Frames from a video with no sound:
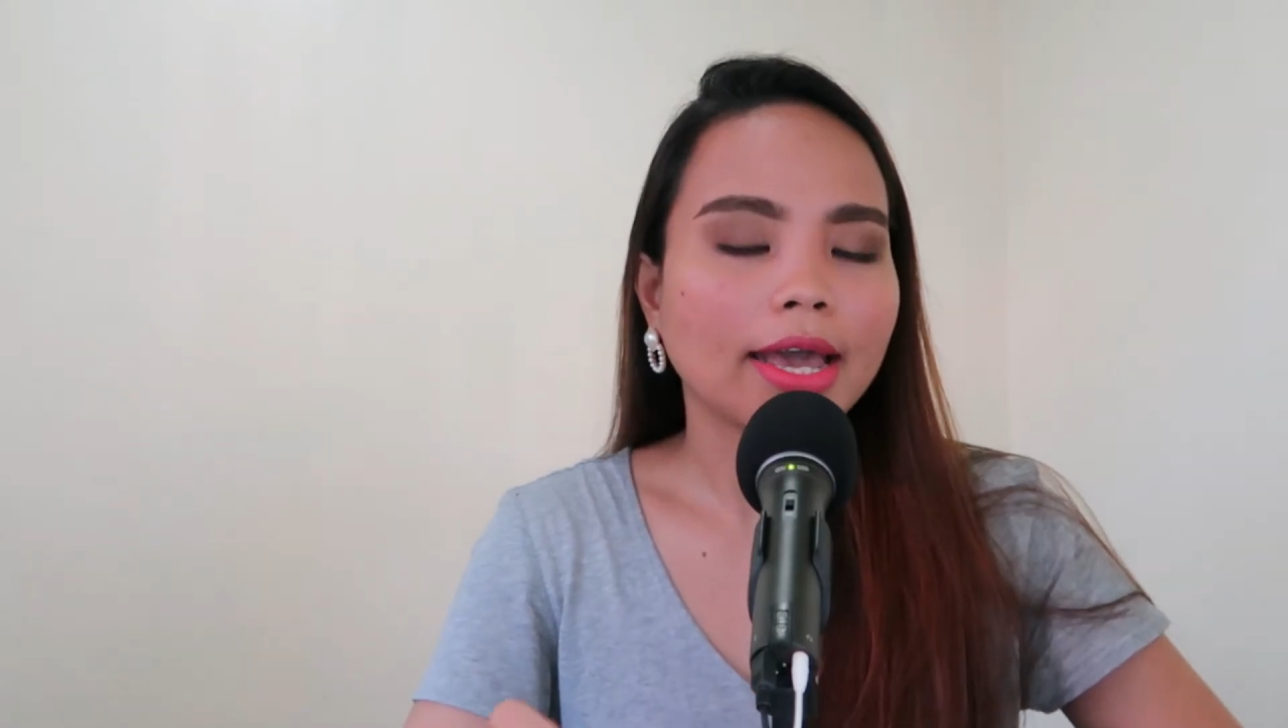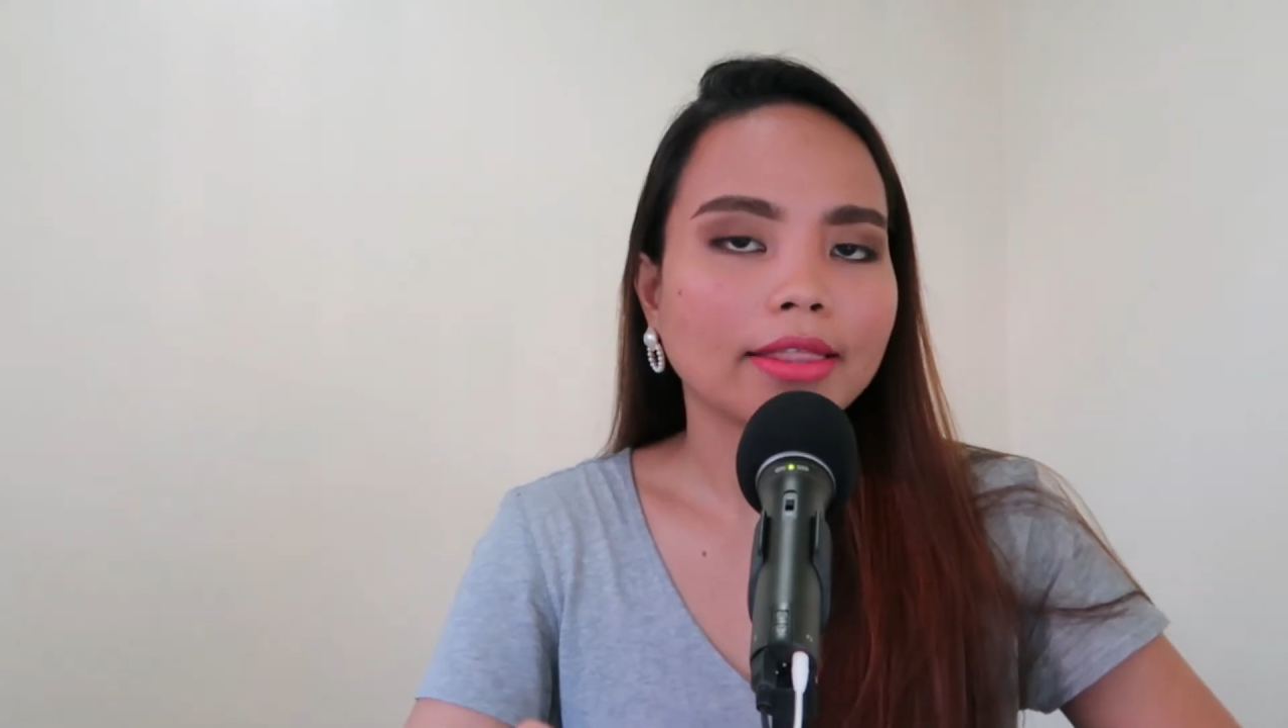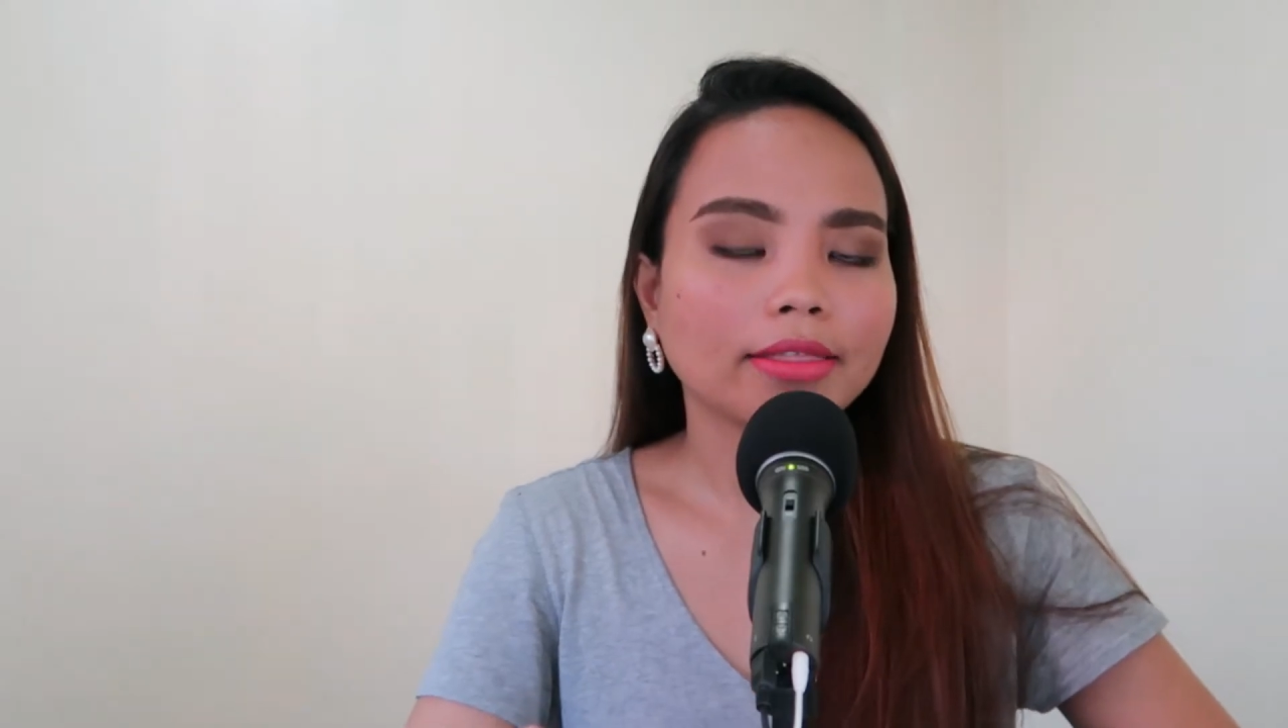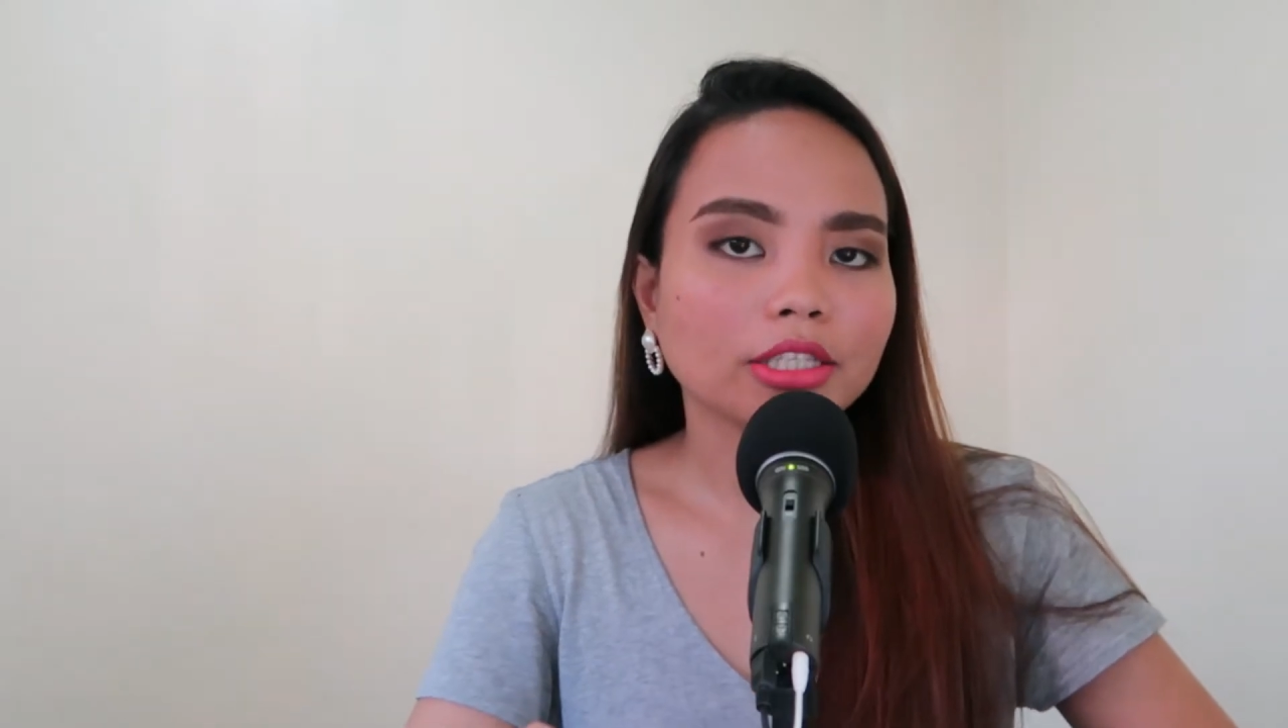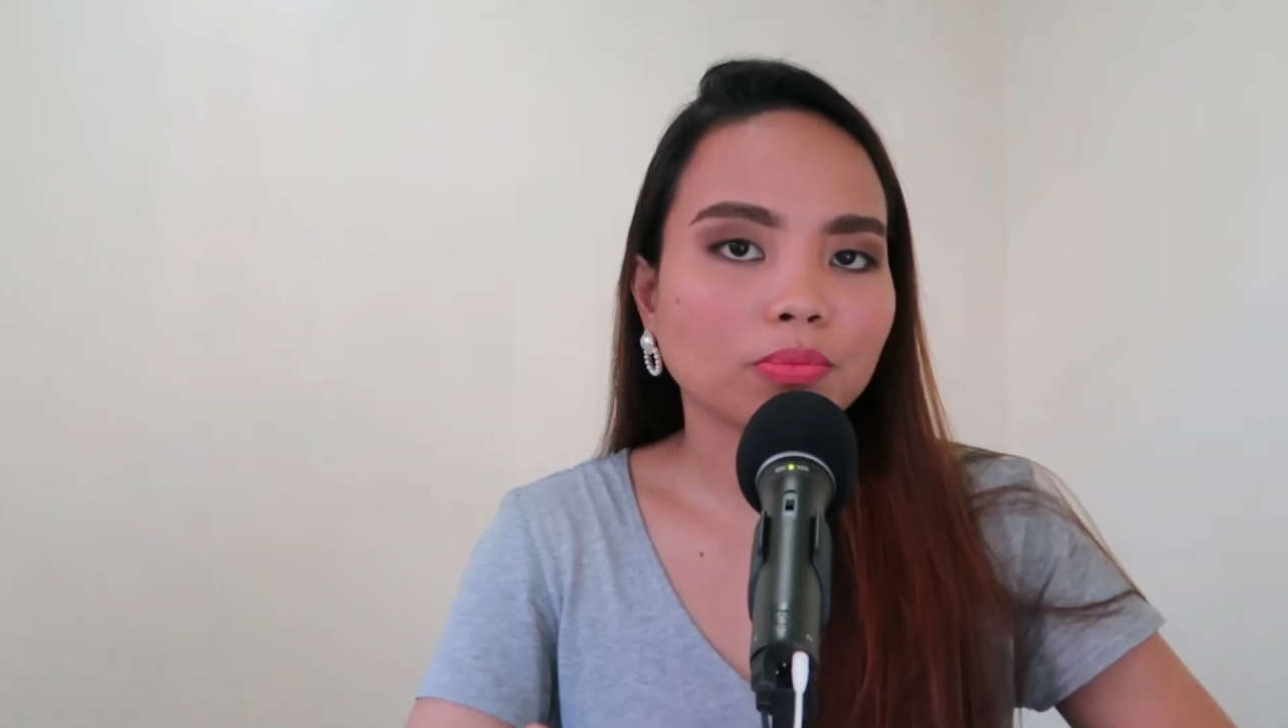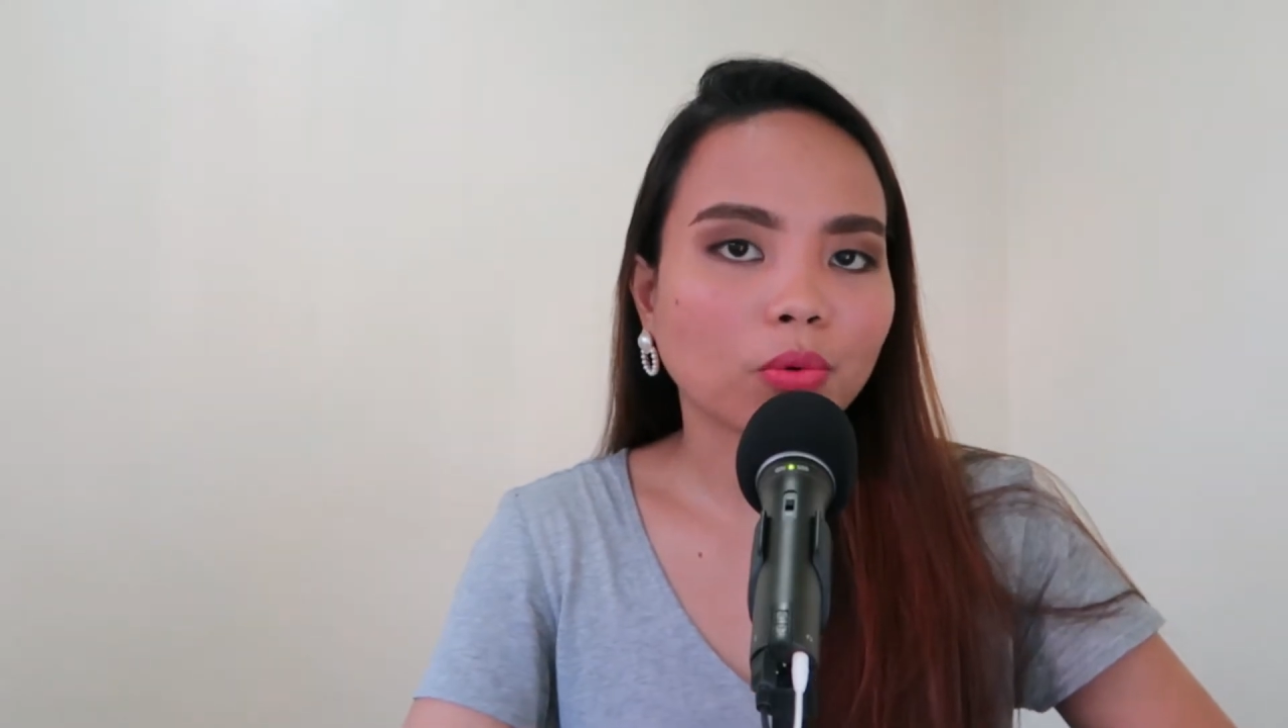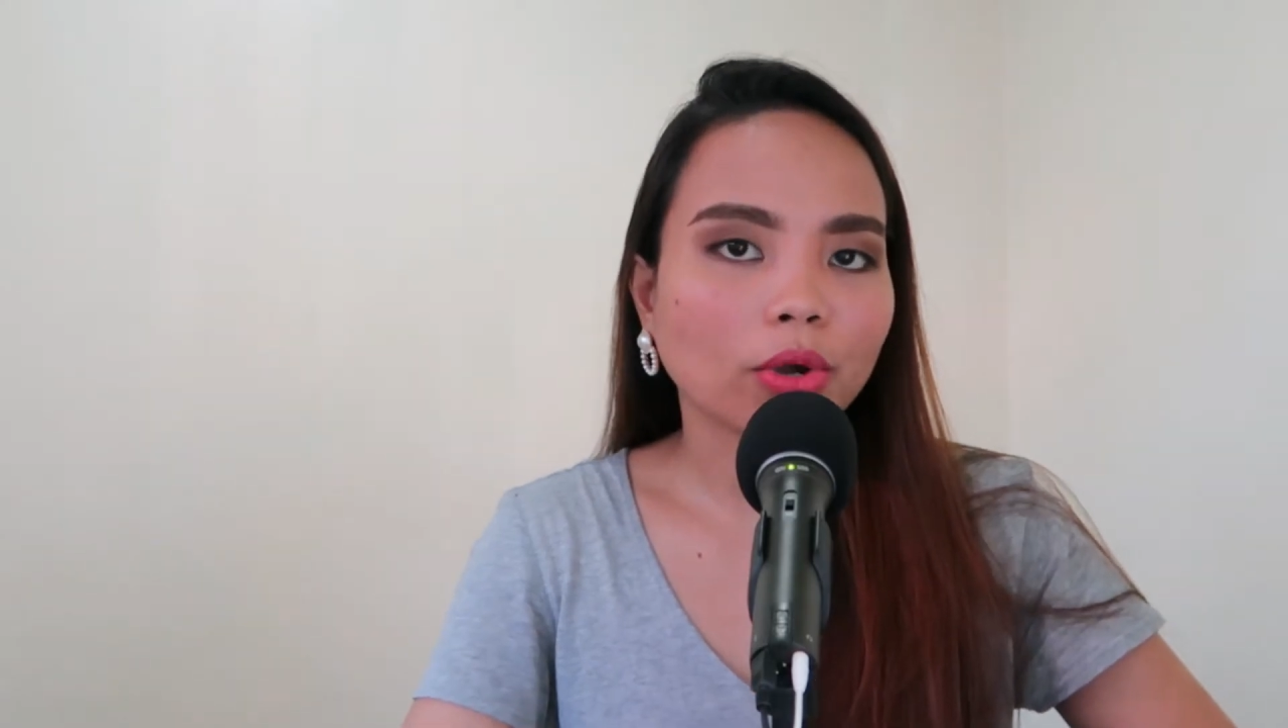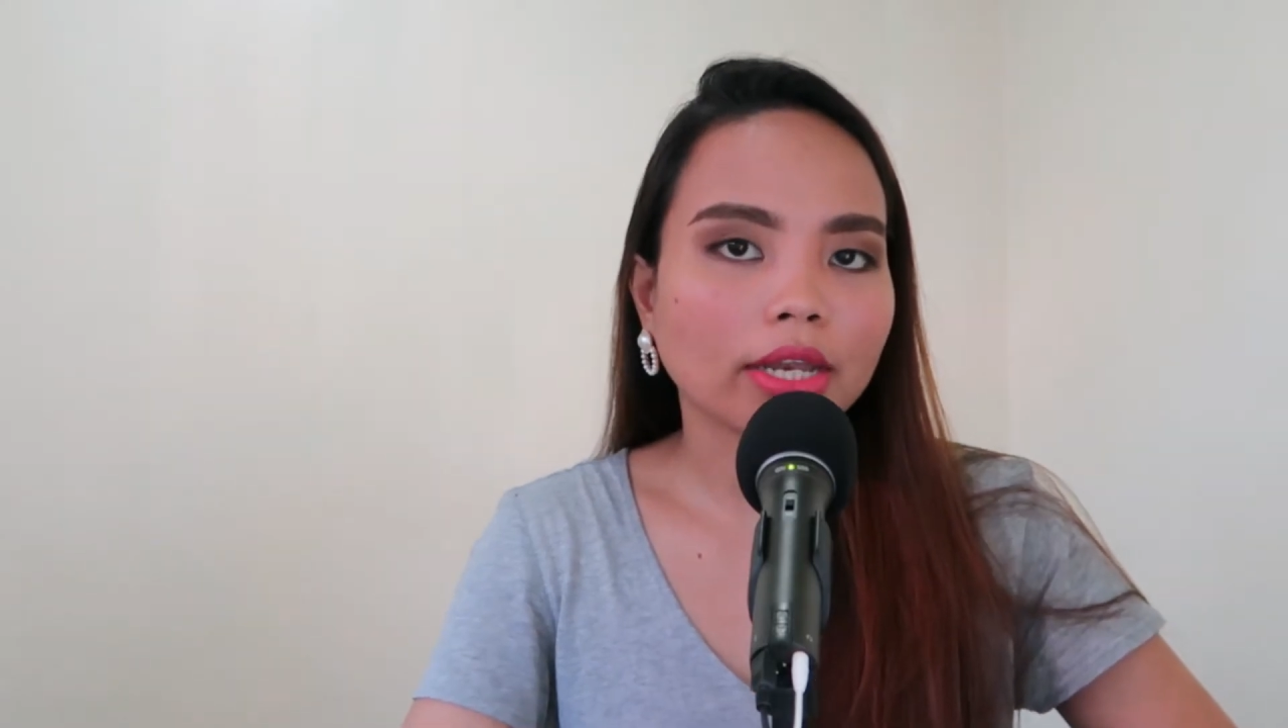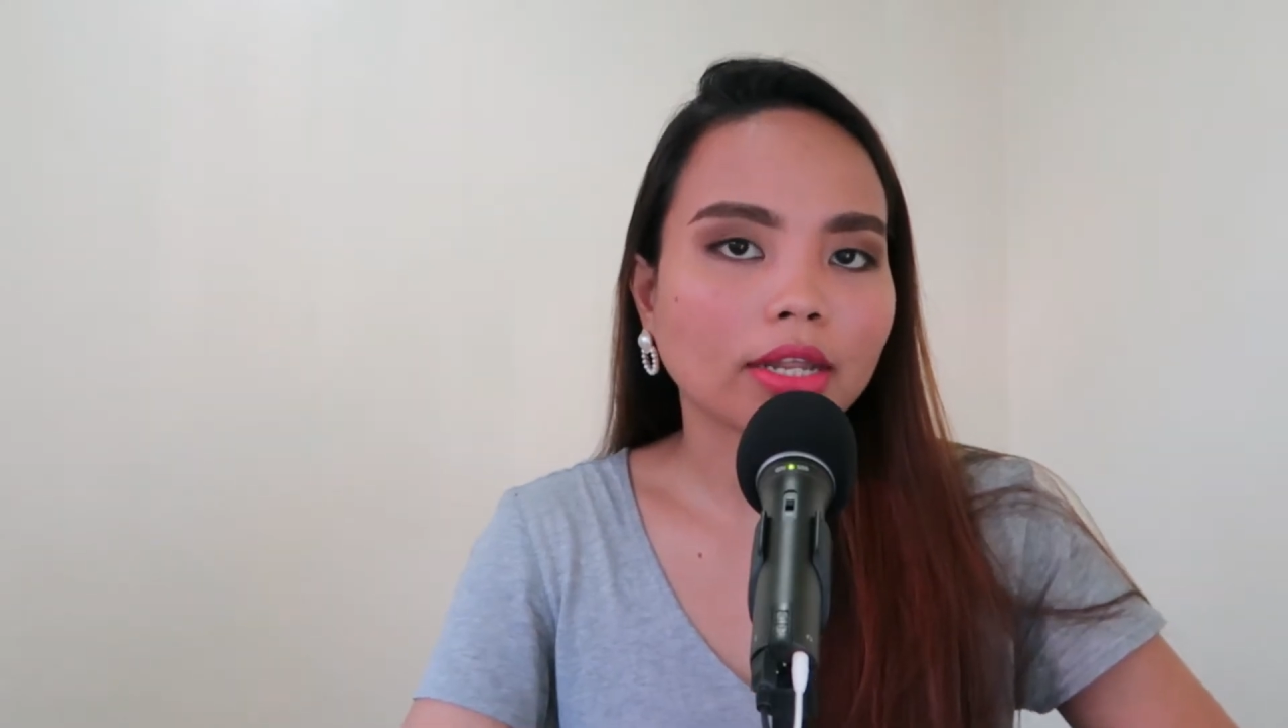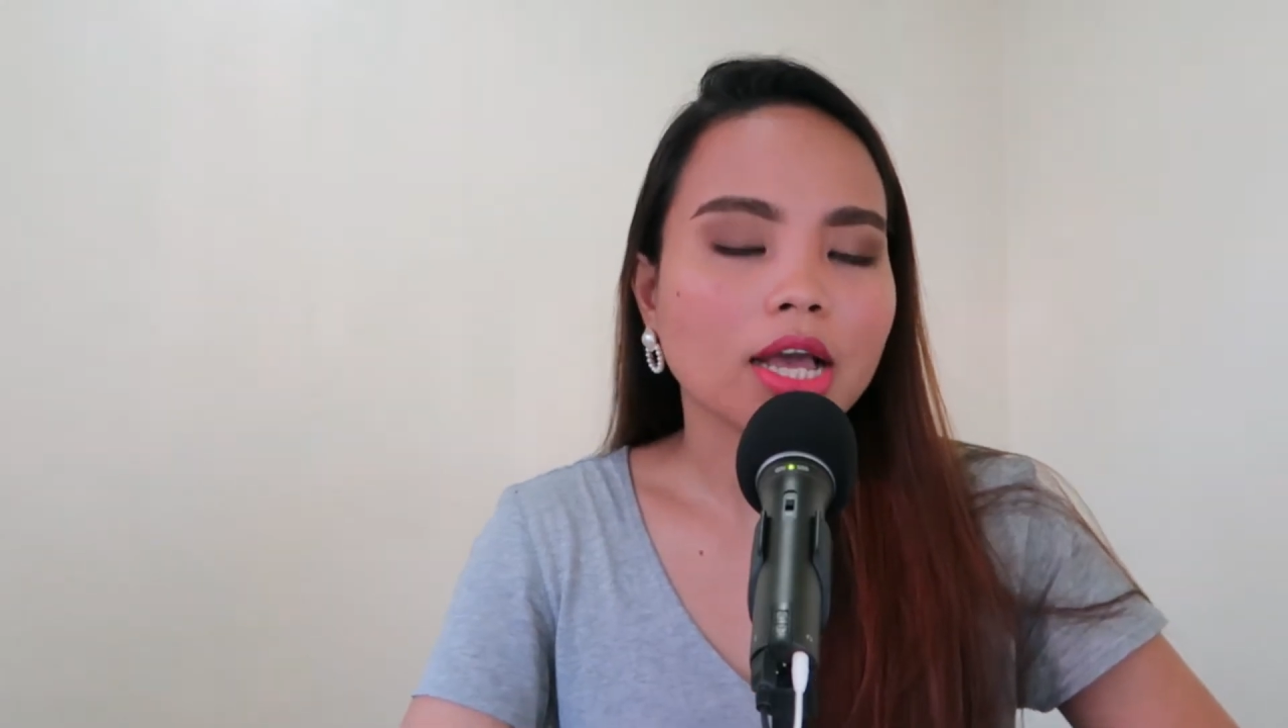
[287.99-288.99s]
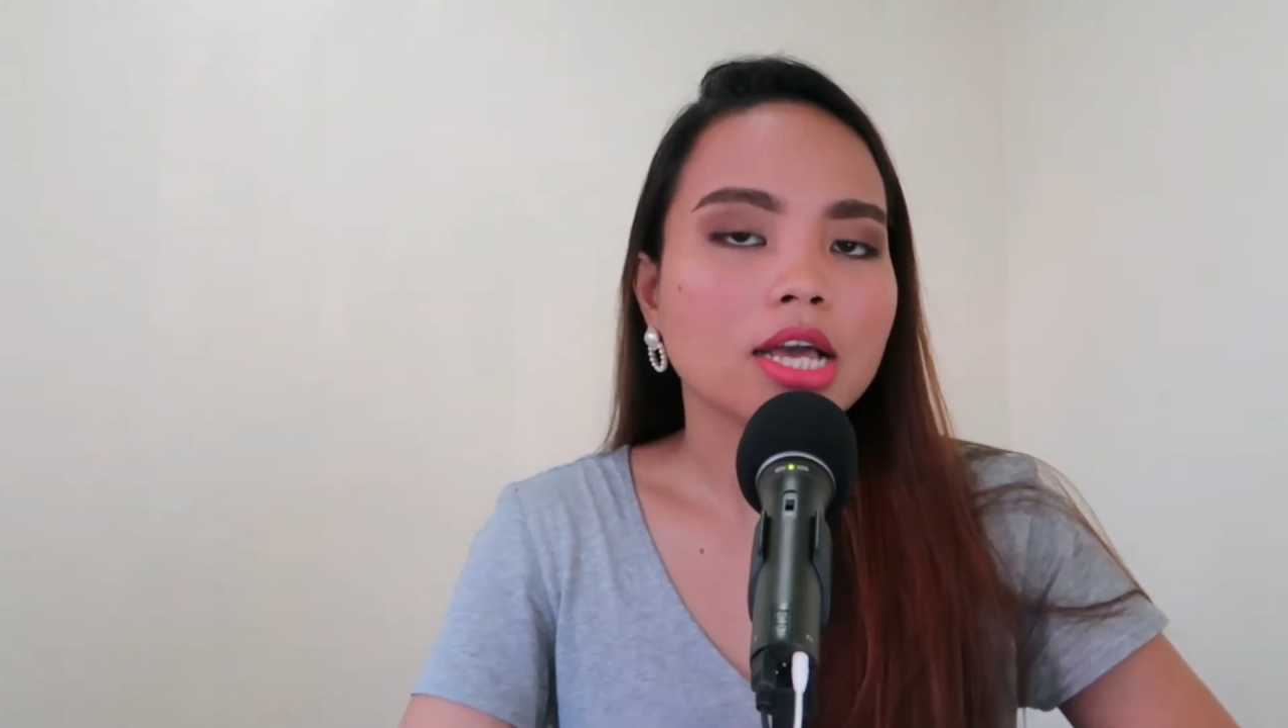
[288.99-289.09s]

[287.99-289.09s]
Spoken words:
at this point,